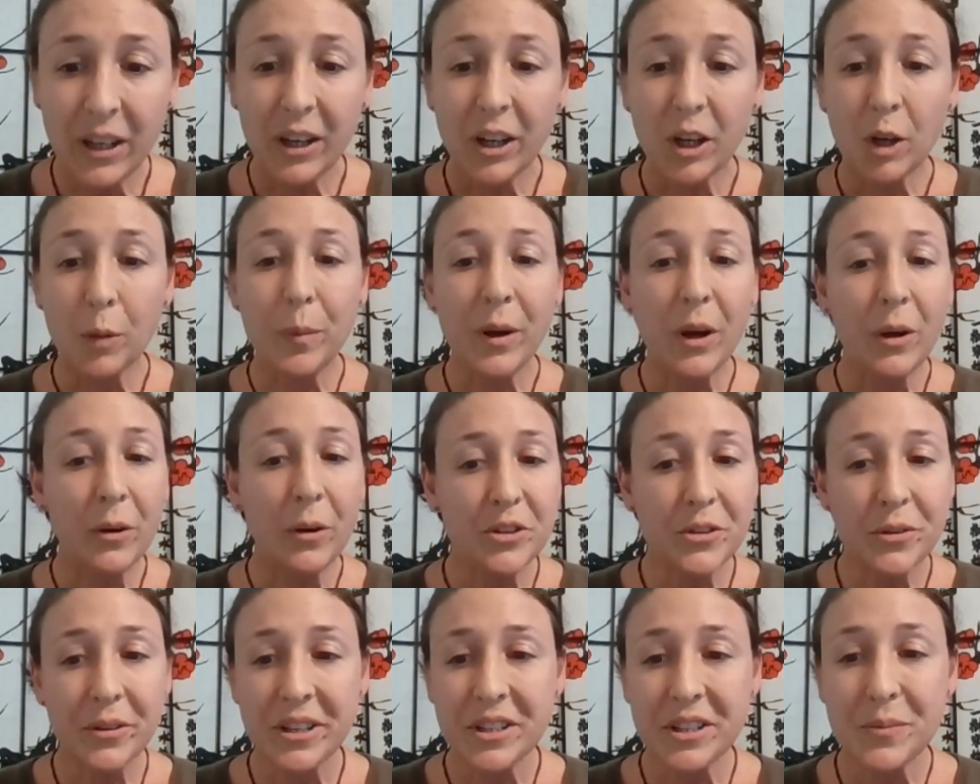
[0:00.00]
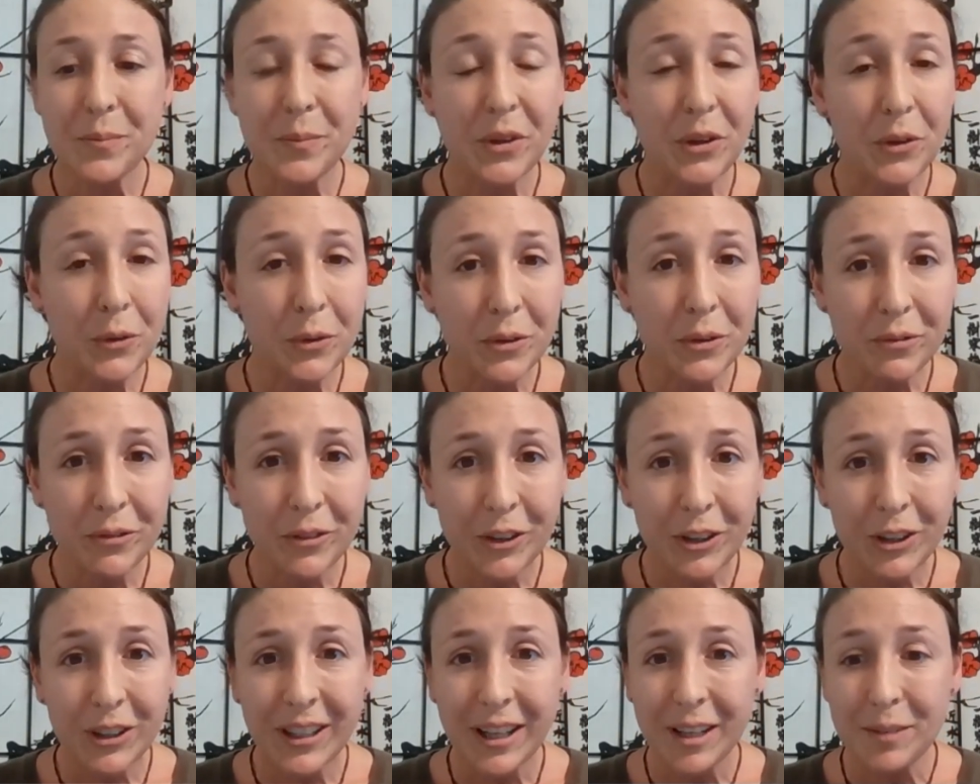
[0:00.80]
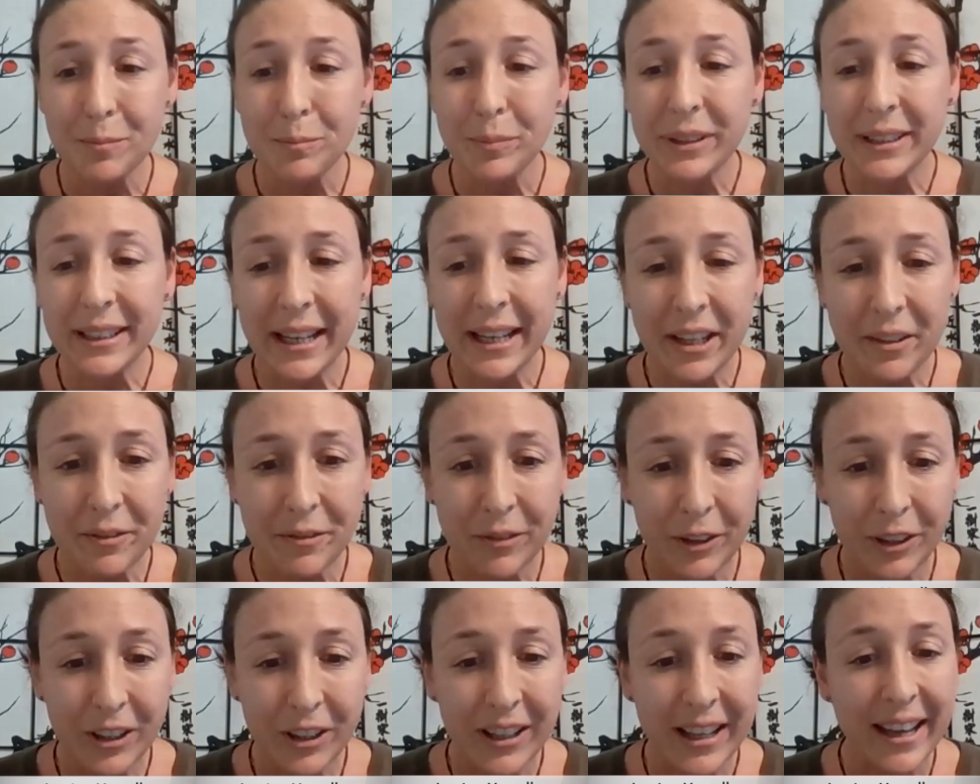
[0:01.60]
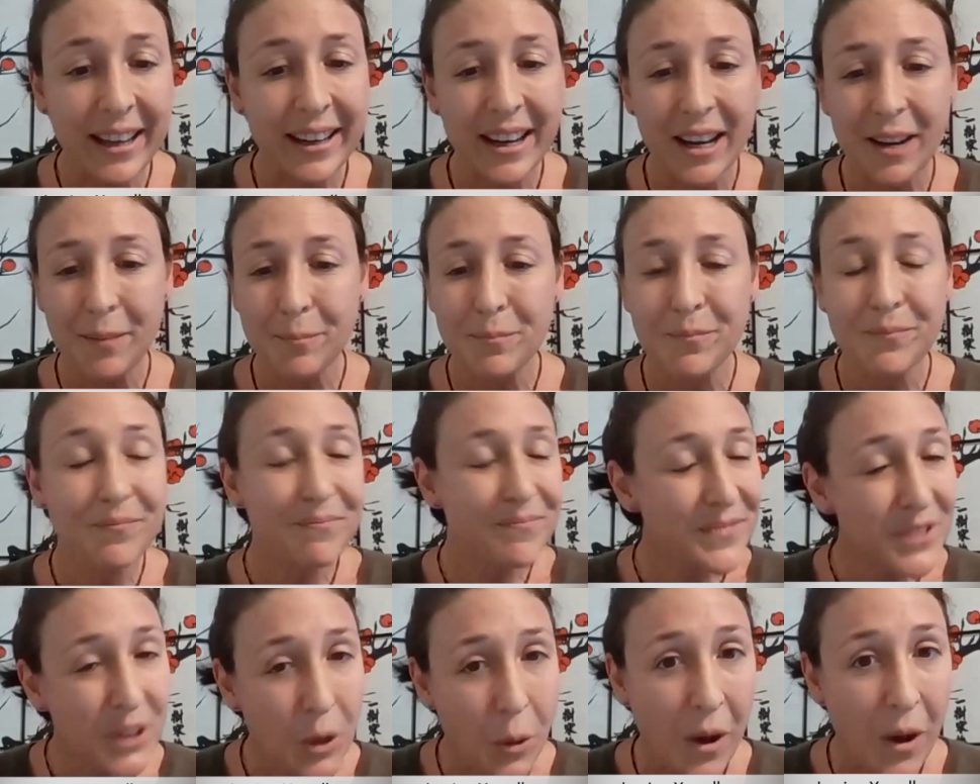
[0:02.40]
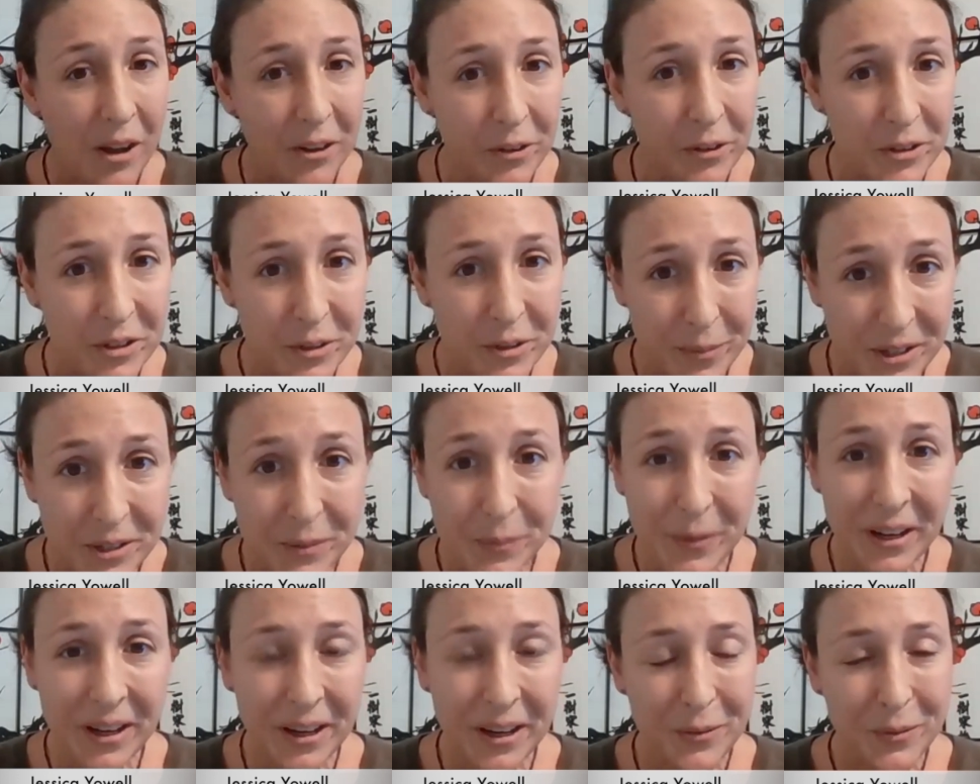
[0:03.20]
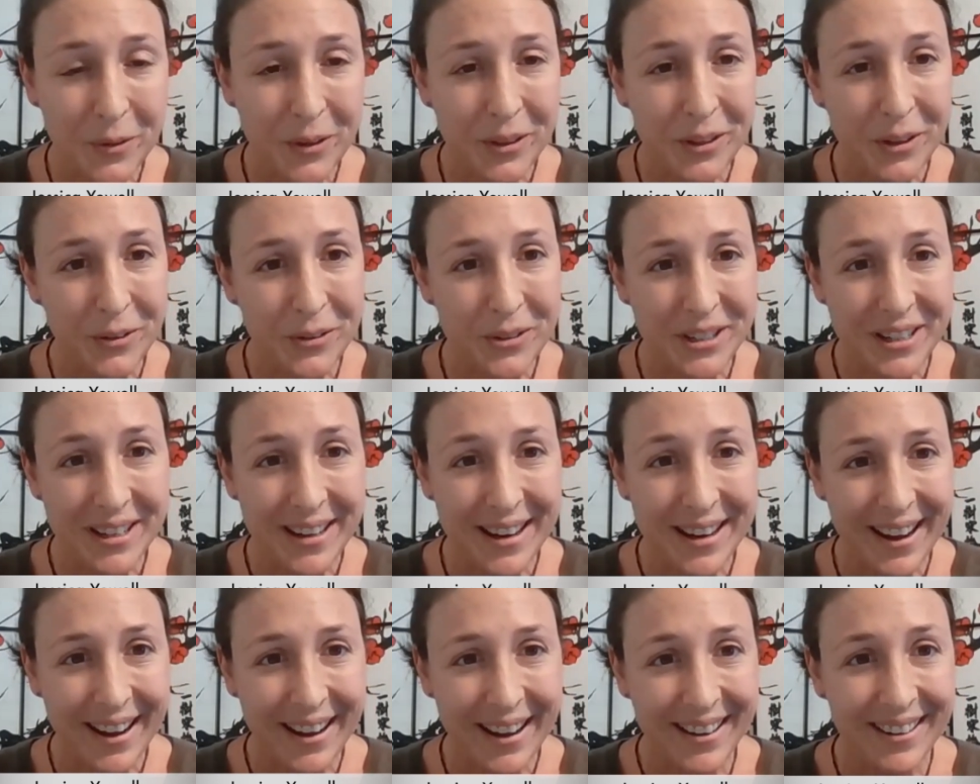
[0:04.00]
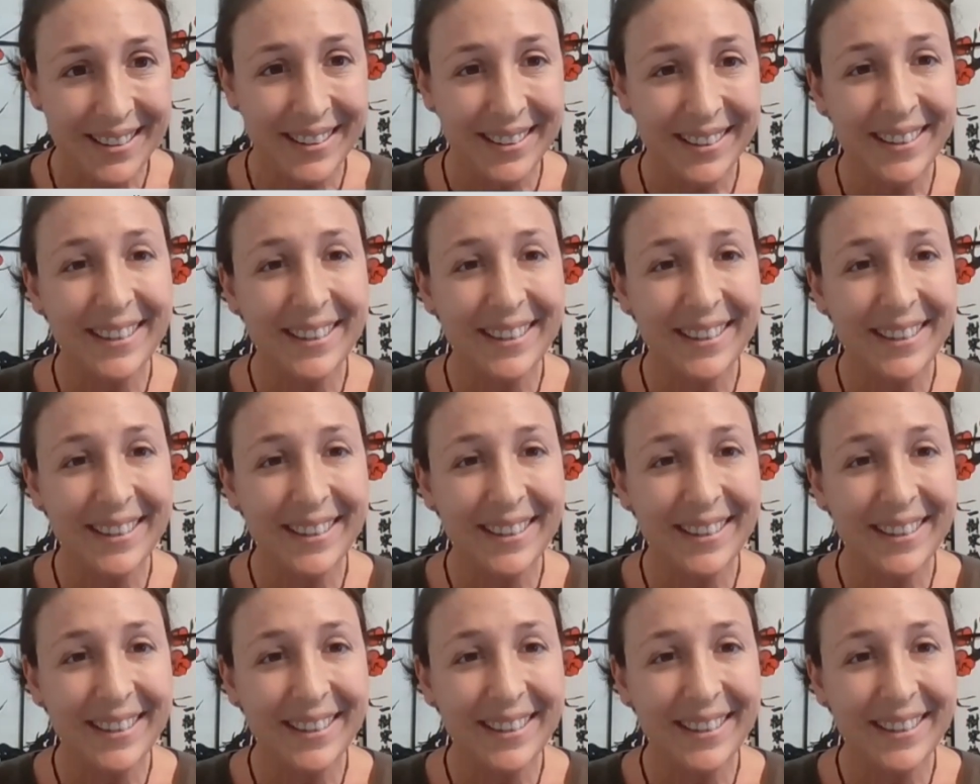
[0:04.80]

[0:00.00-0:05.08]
Her poetry is beautiful and playful, and I'm so honored to be speaking with you today.